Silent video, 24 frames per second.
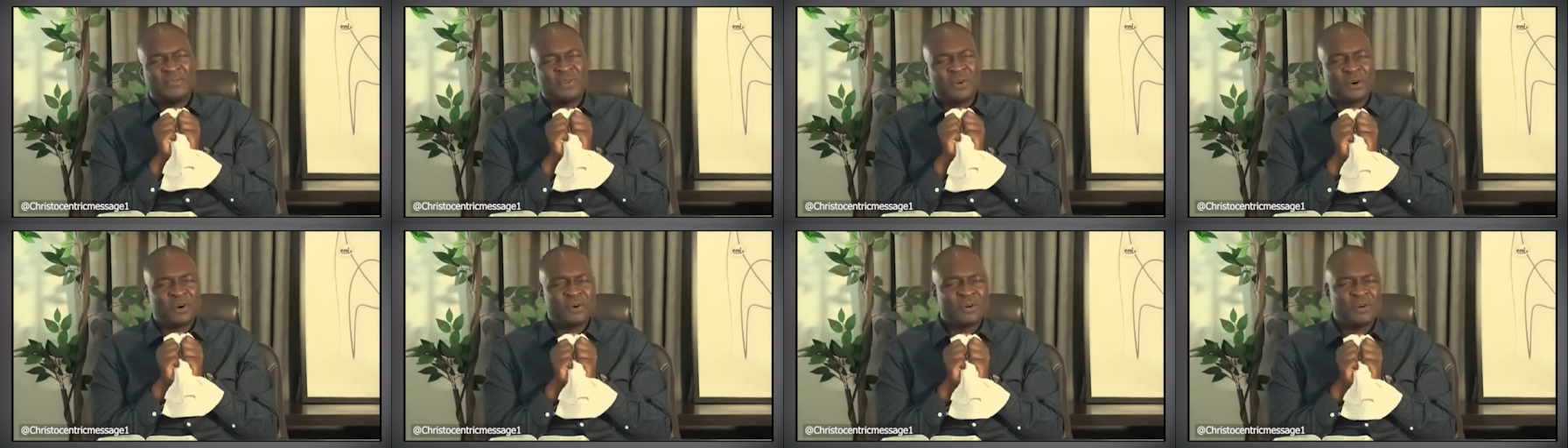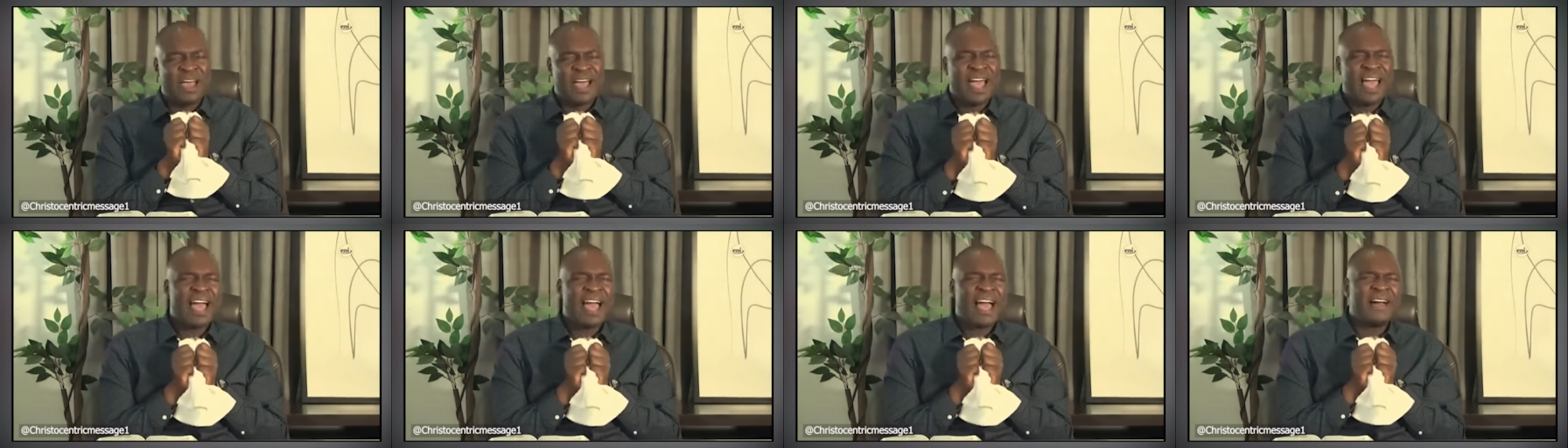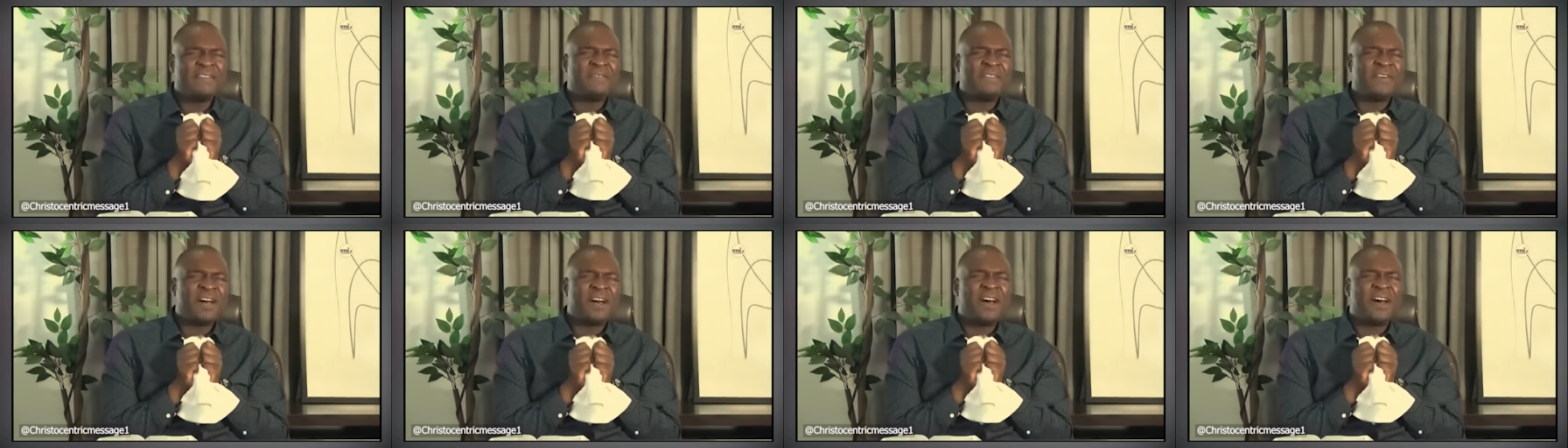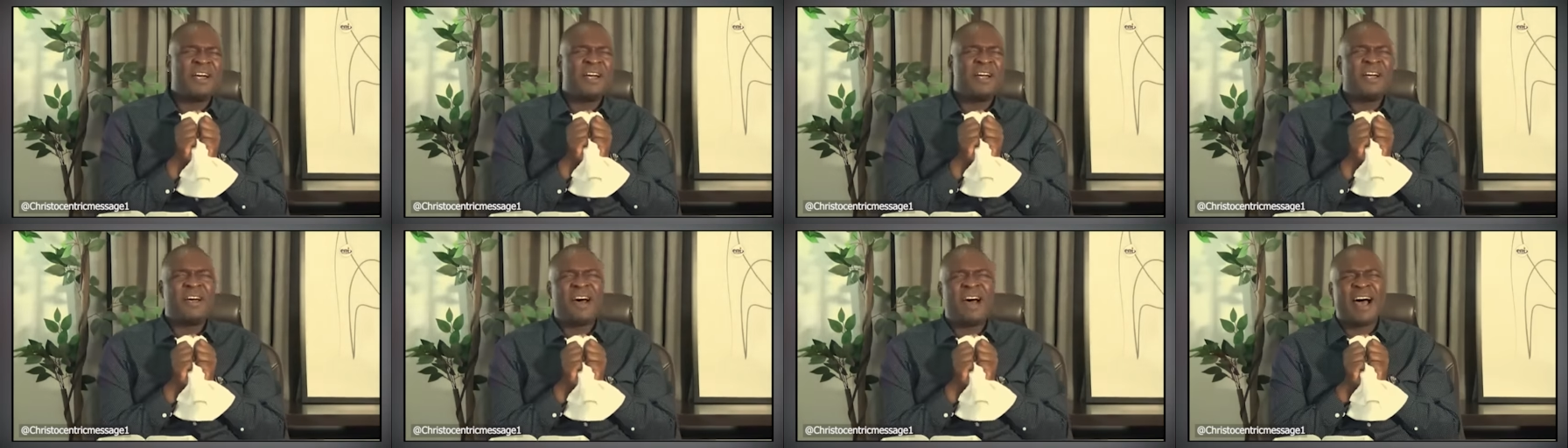Forever
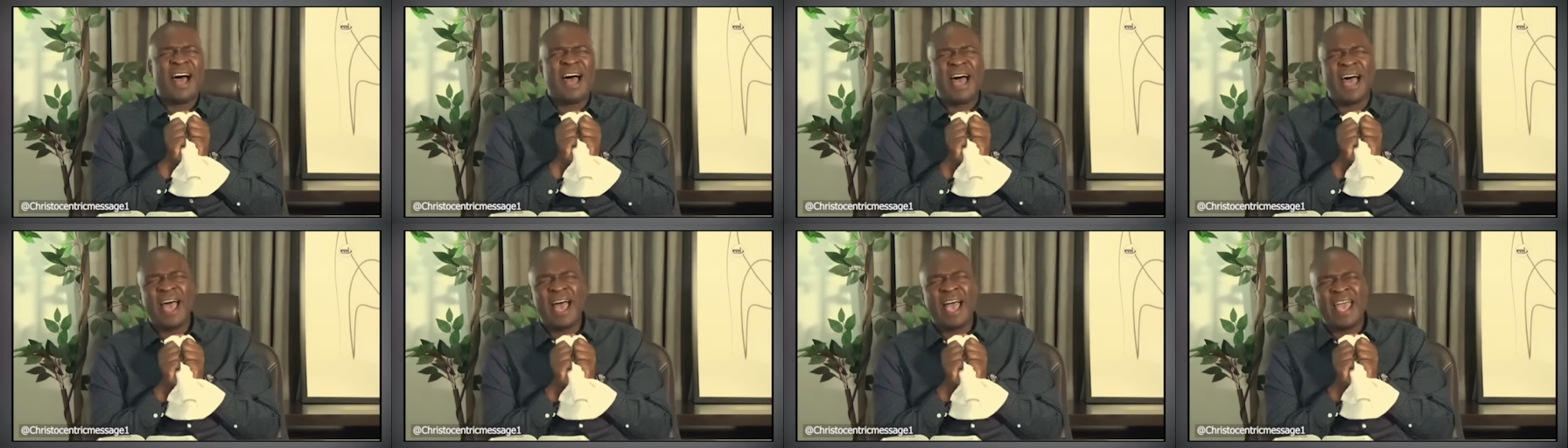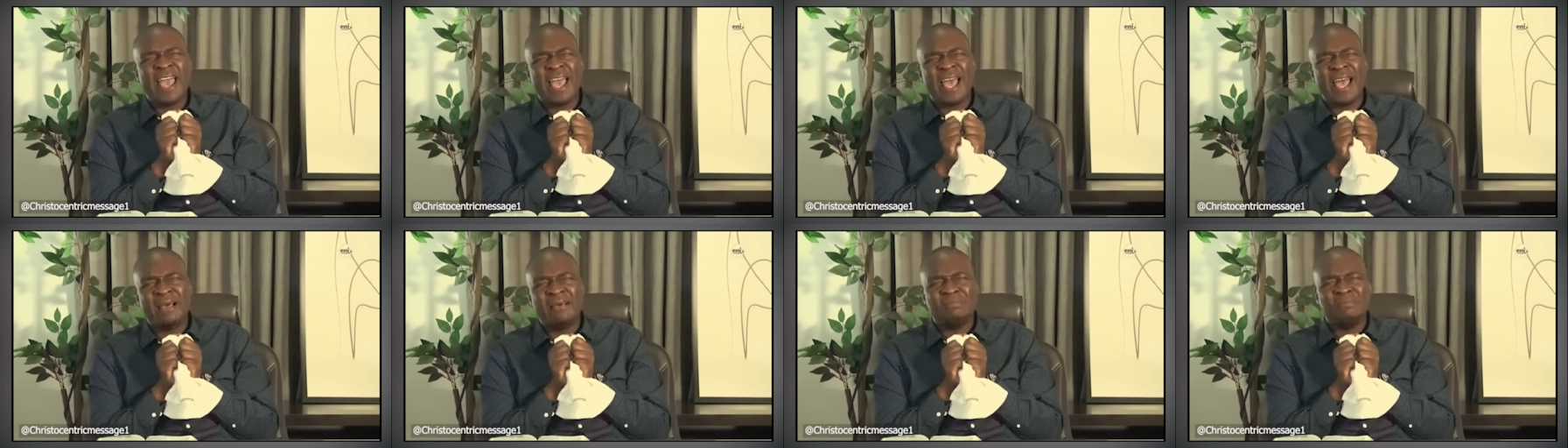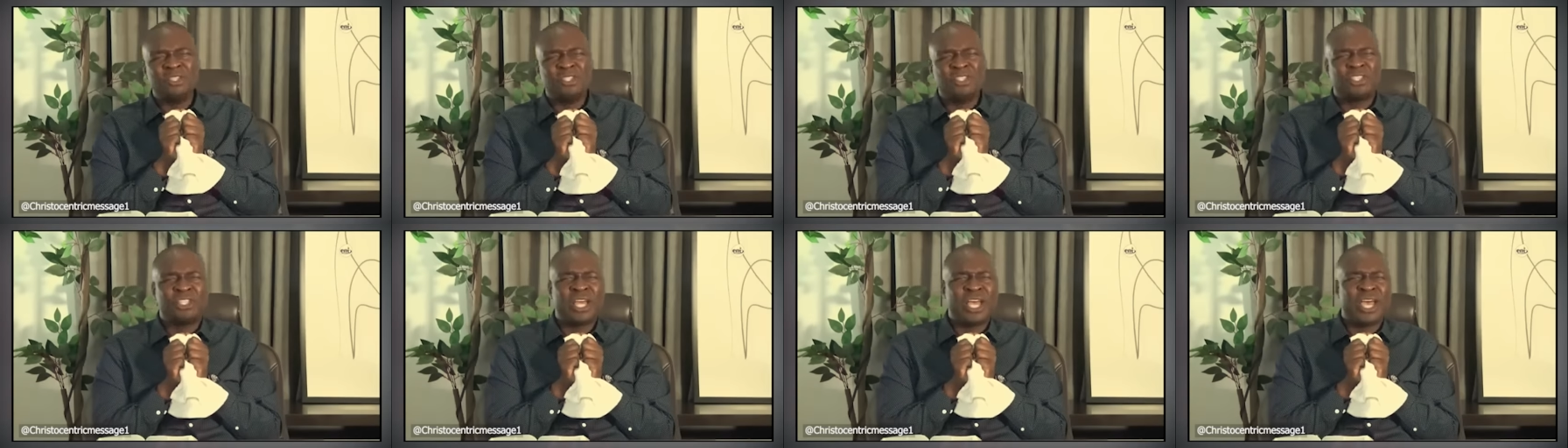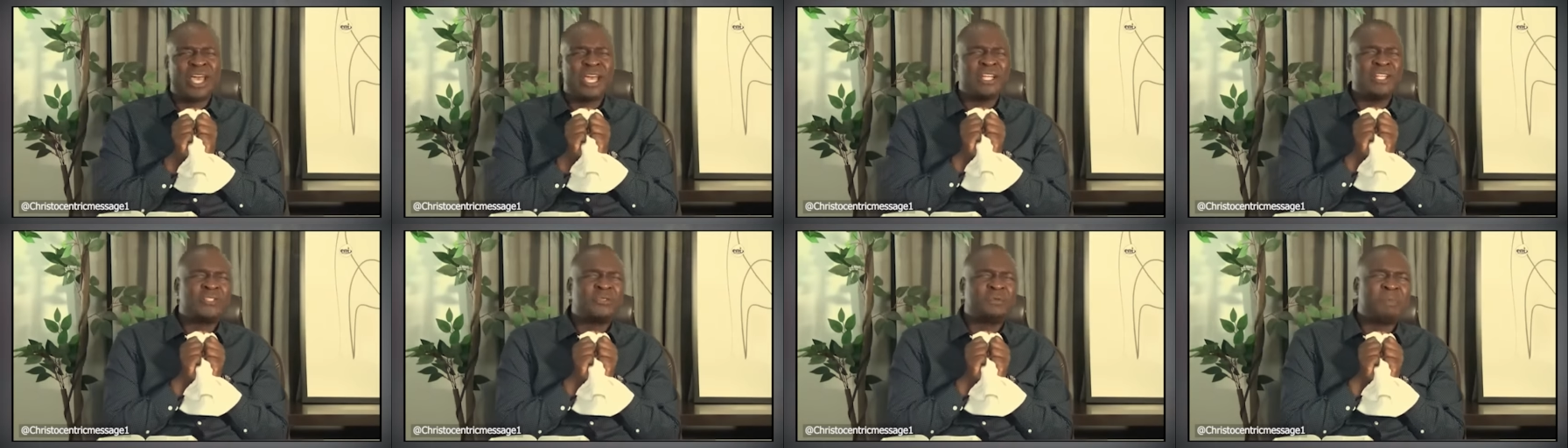I am
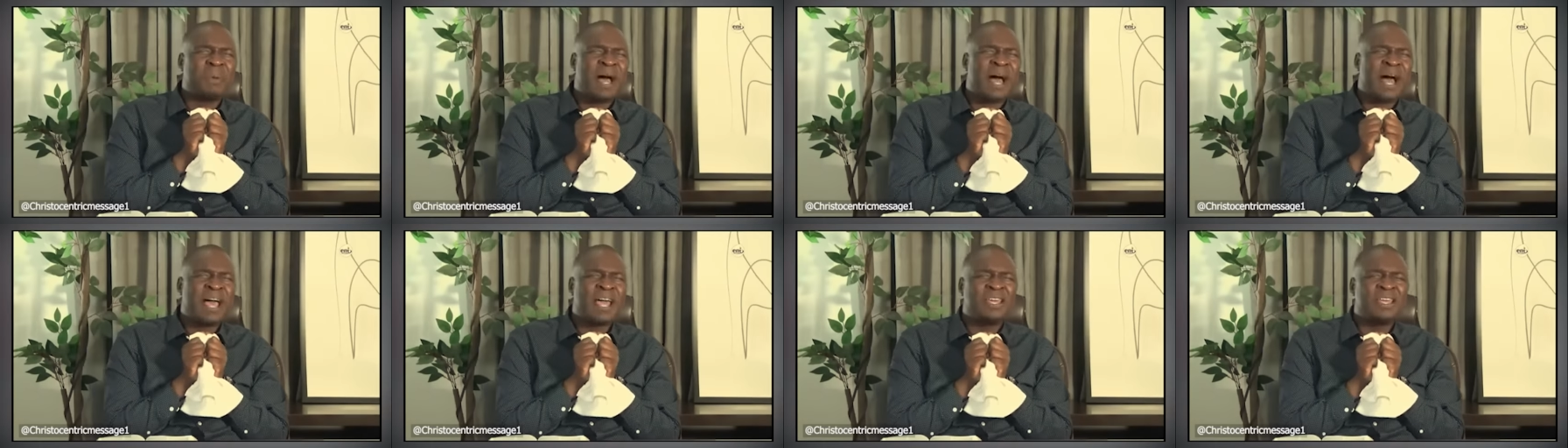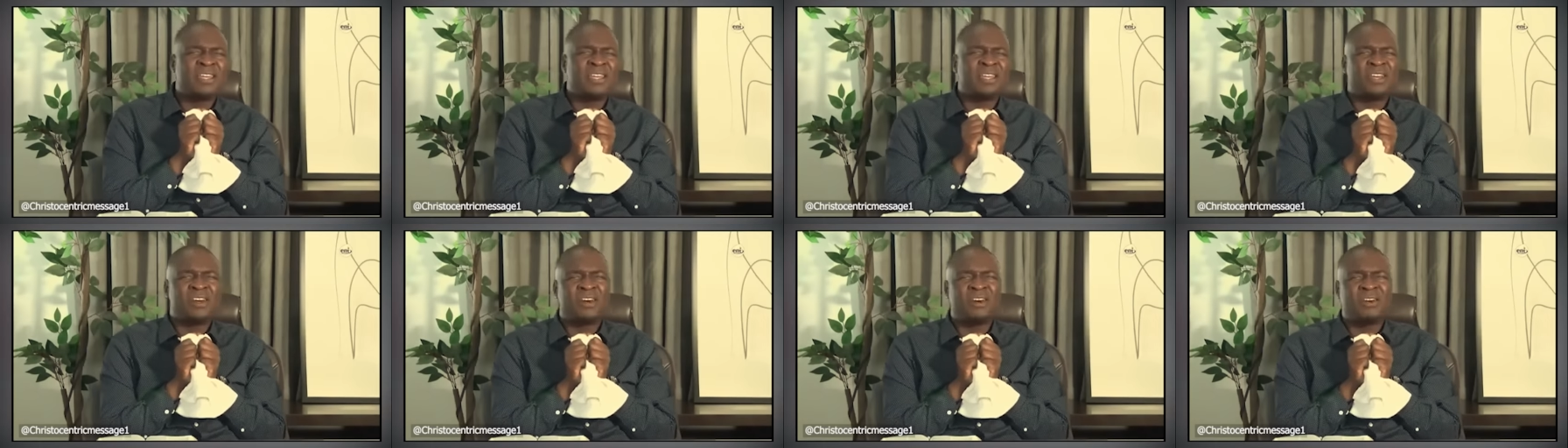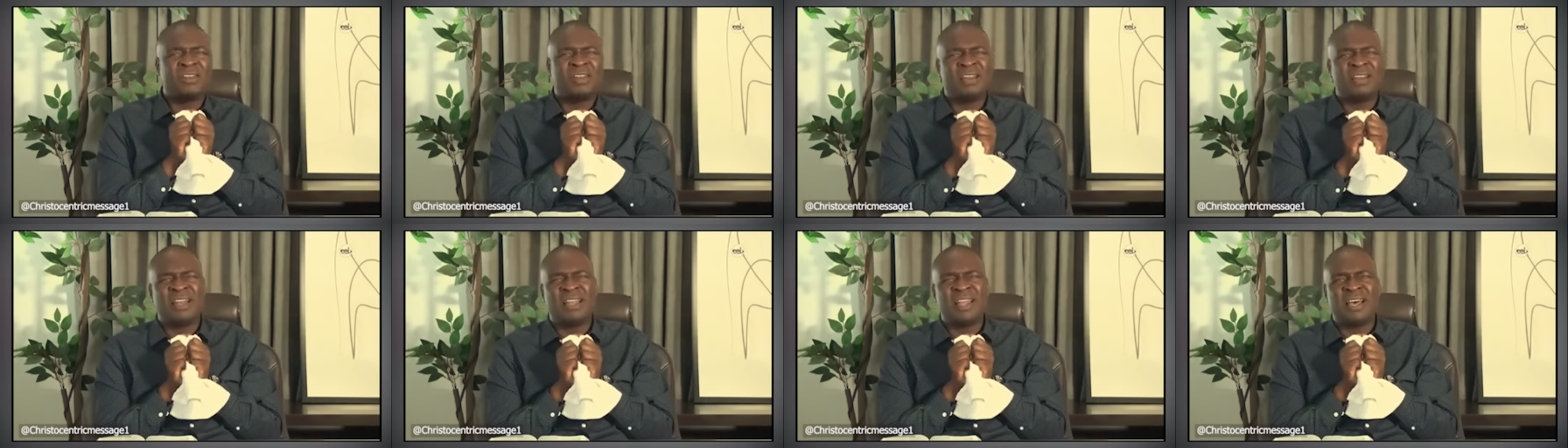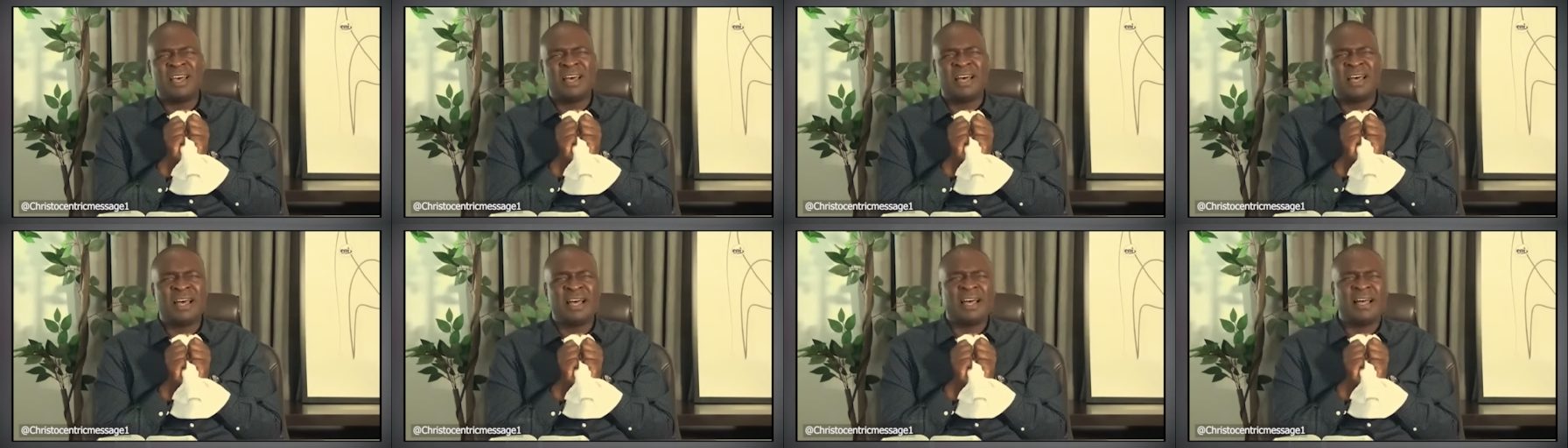changed by your
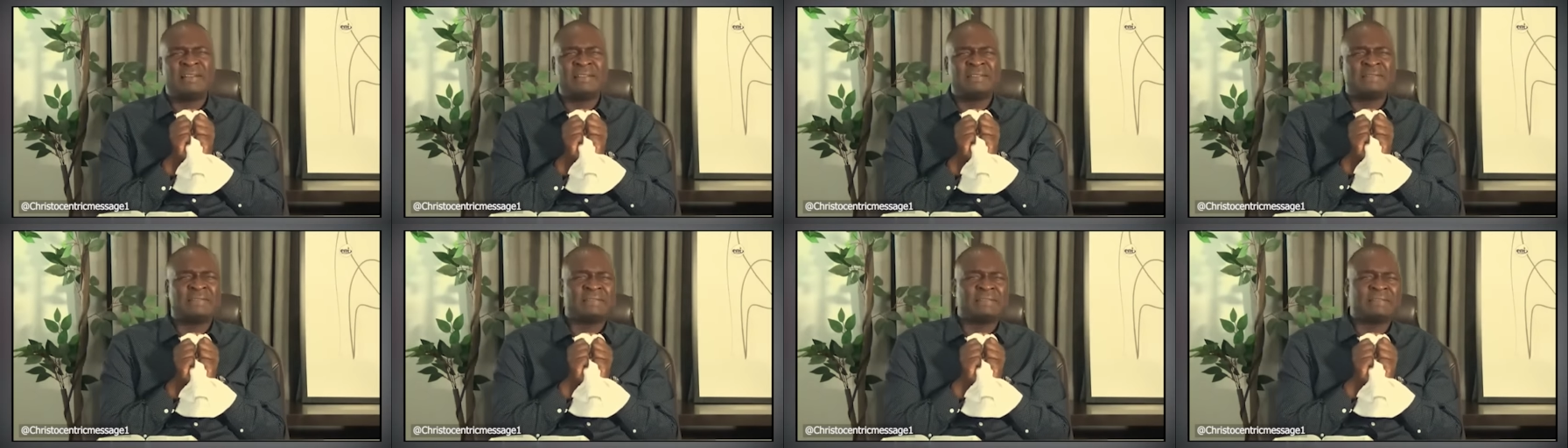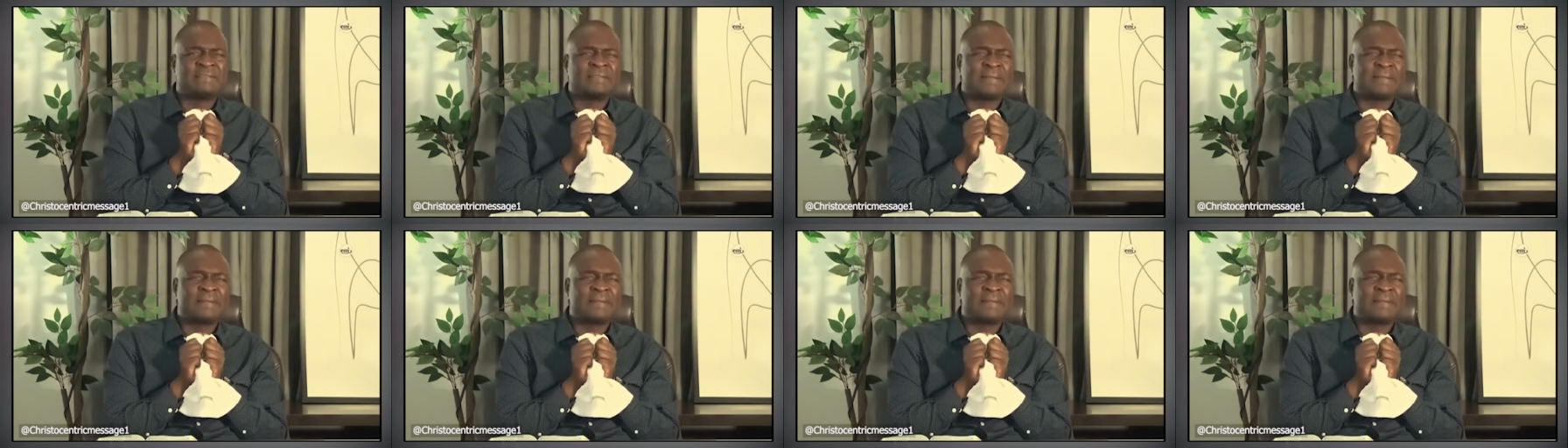love.